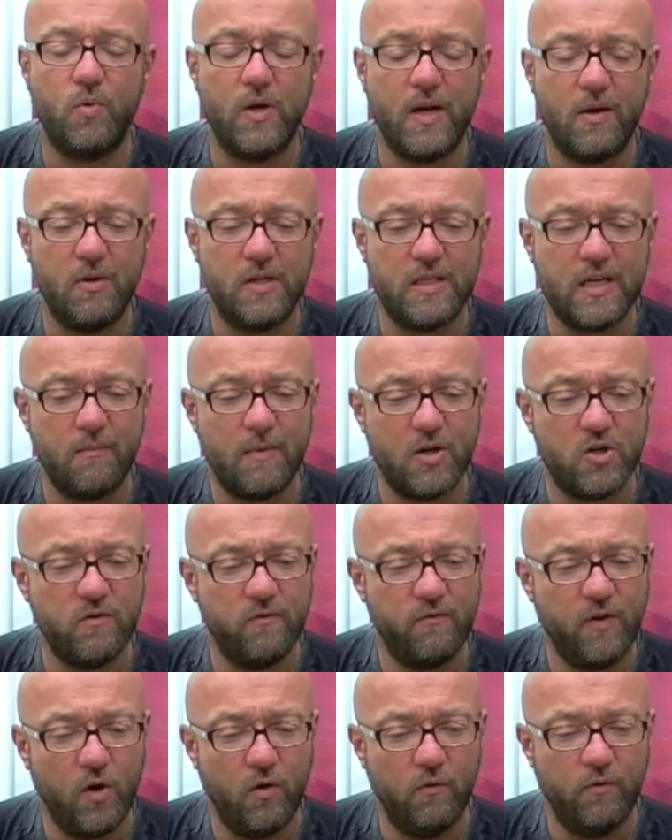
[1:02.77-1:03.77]
We were so much
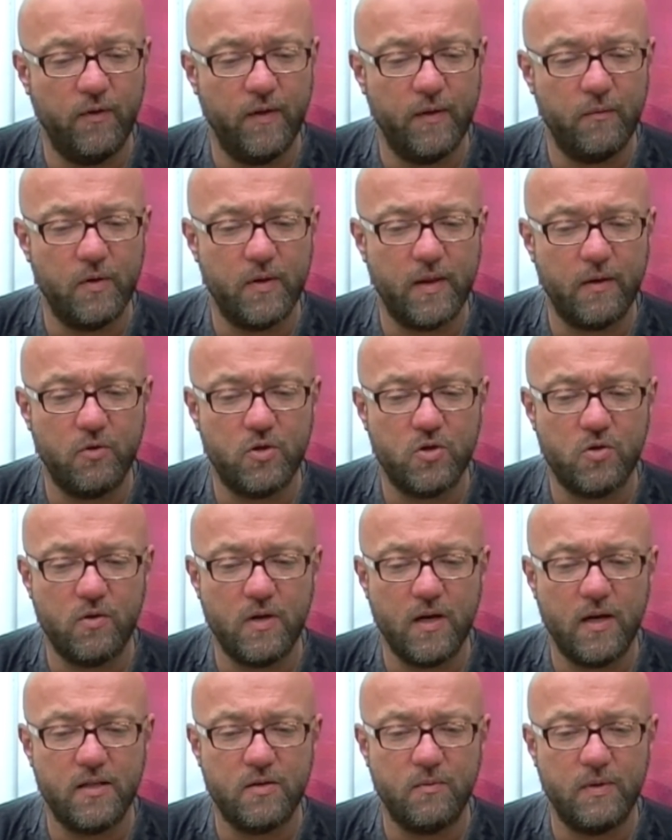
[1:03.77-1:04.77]
involved, and there were
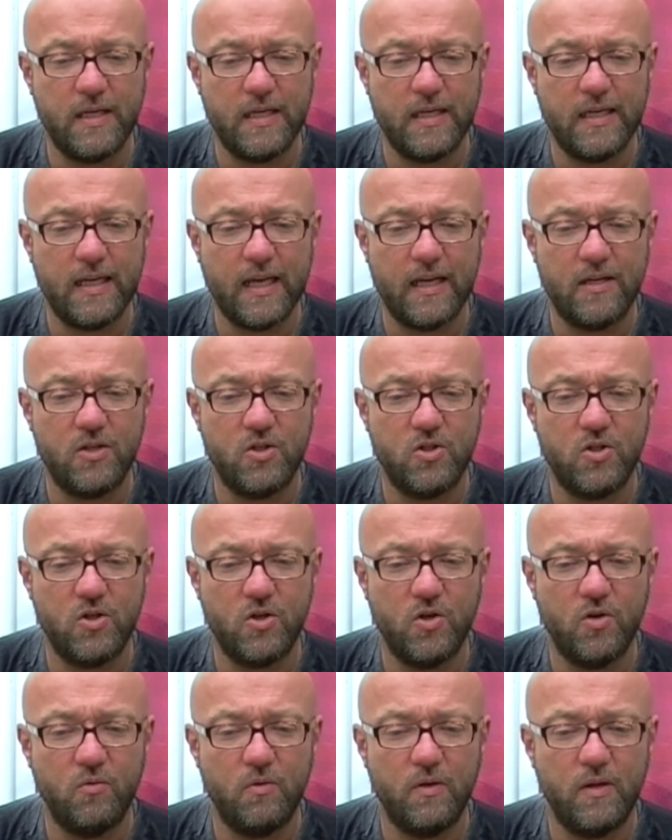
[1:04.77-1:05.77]
storylines that we didn't get to
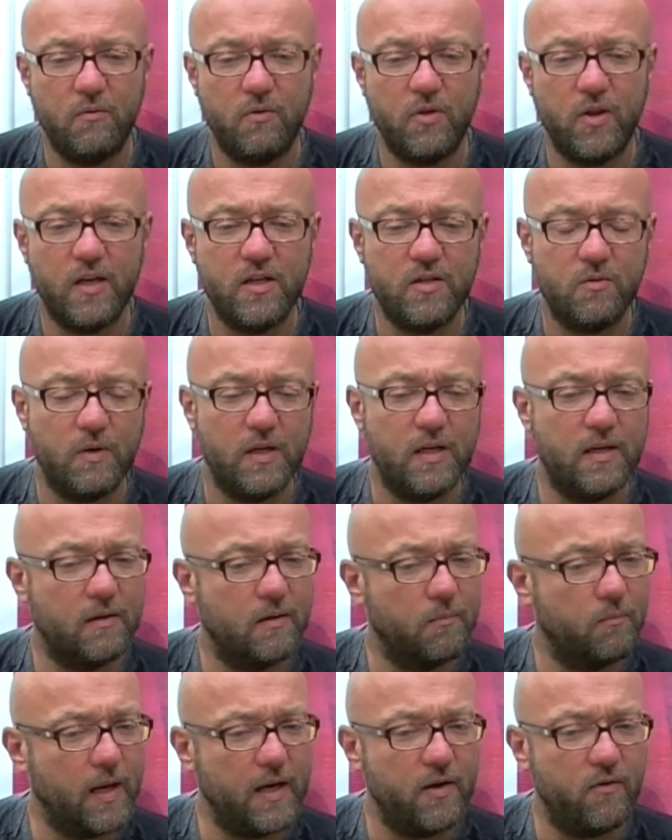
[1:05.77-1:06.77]
do, and there were things that we
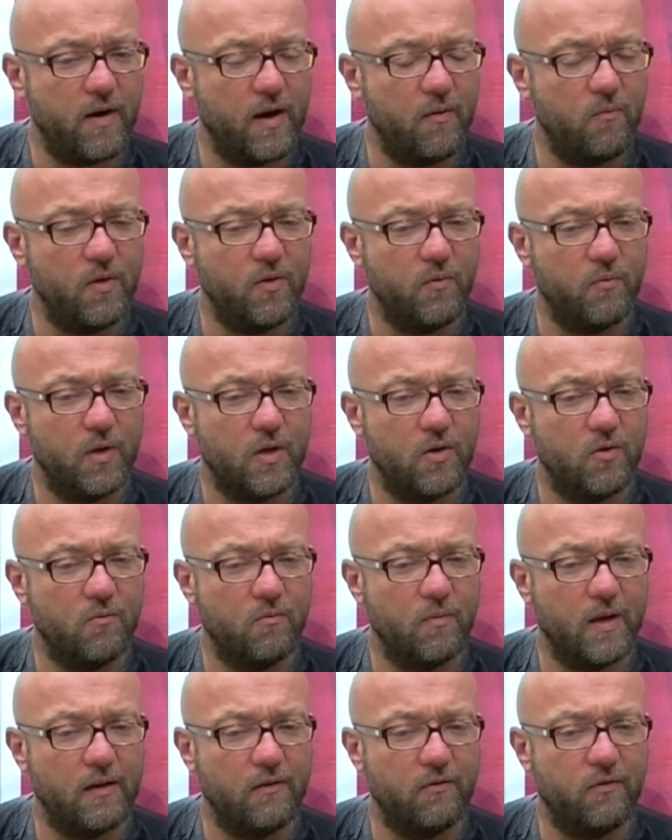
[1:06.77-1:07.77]
played around with and we
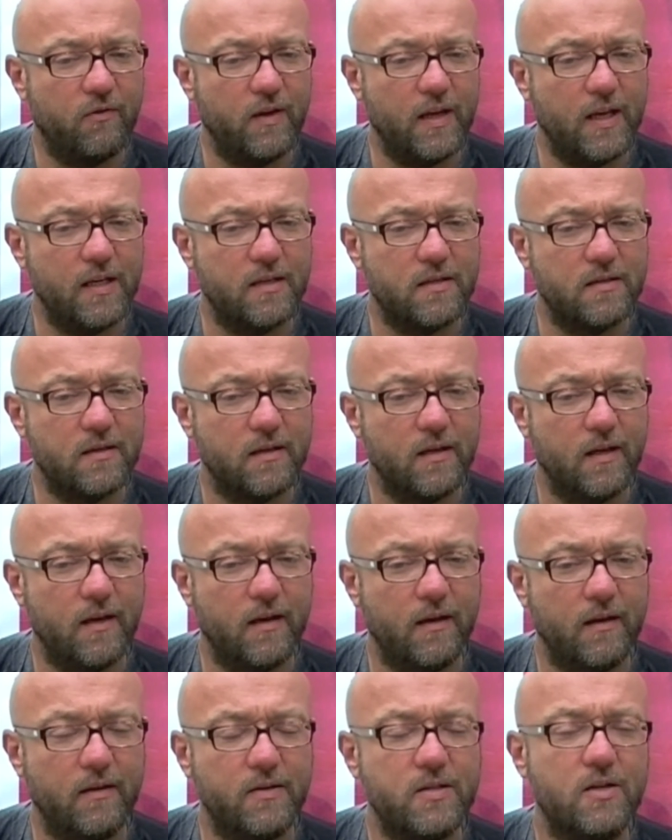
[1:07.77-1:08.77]
couldn't make fit.
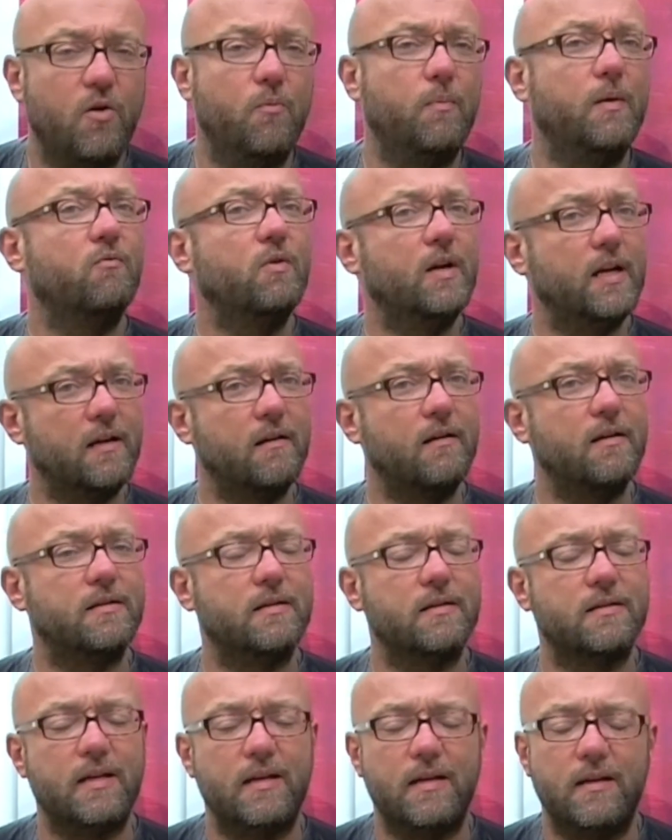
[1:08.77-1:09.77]
So it'd be really nice
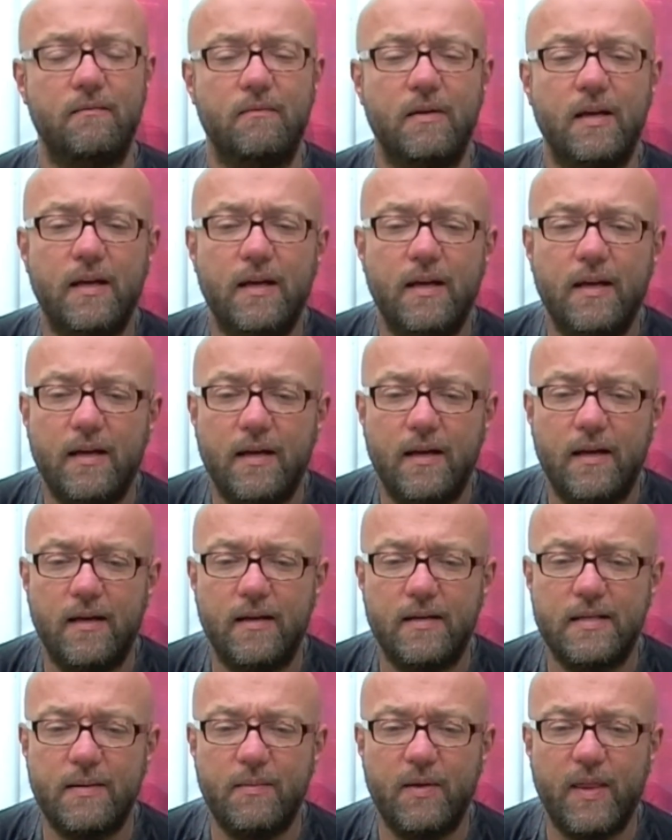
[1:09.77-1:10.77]
to see
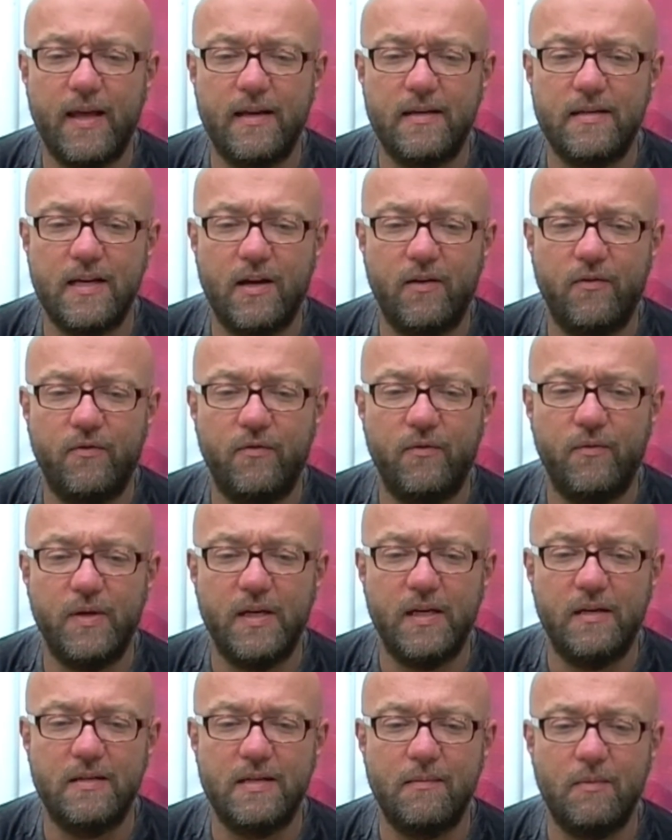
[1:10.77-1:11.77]
some of that stuff,
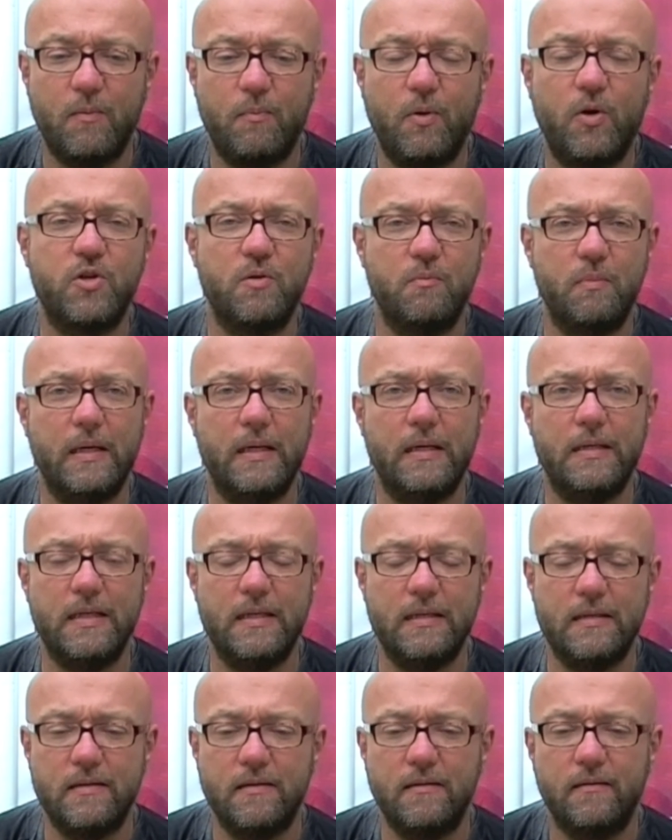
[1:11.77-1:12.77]
some of the
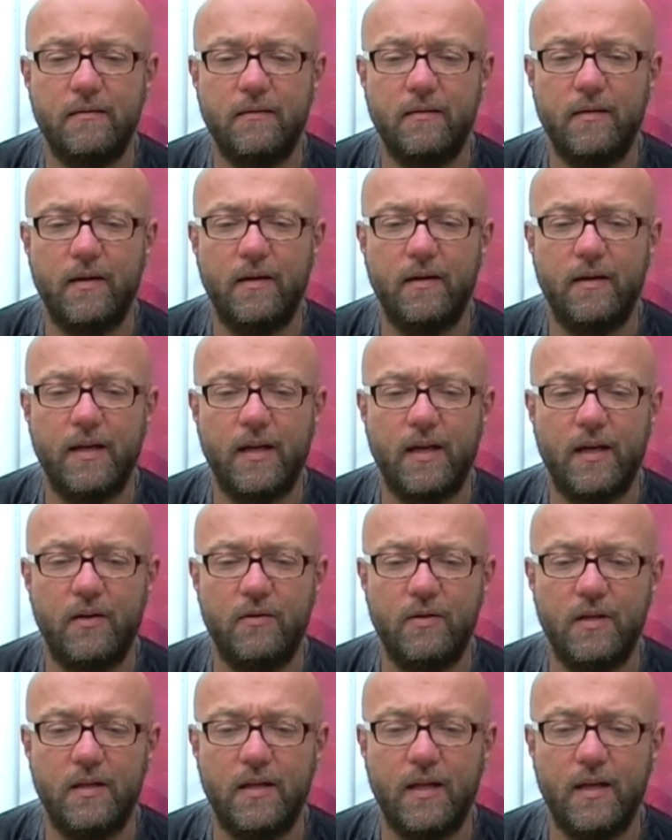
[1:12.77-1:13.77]
possibilities
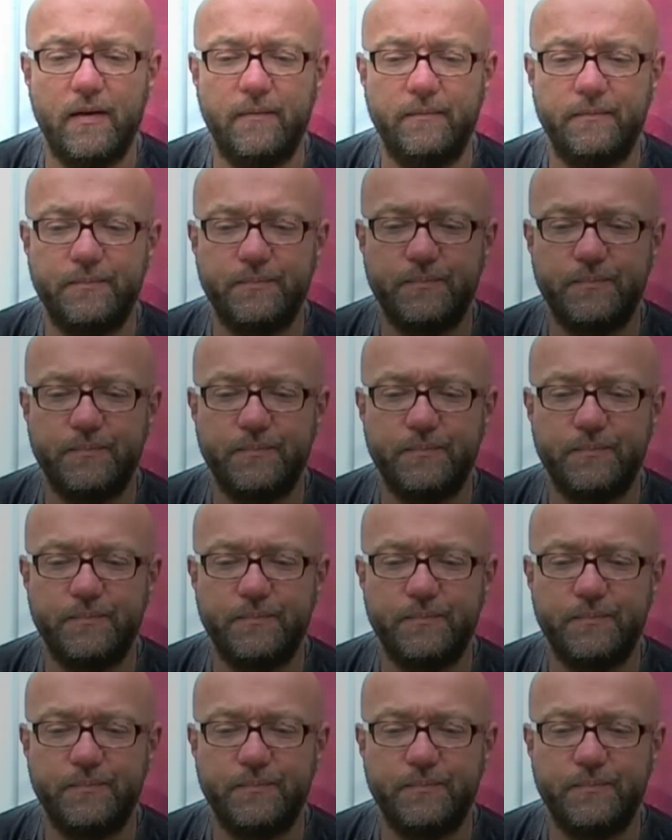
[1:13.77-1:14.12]
included there.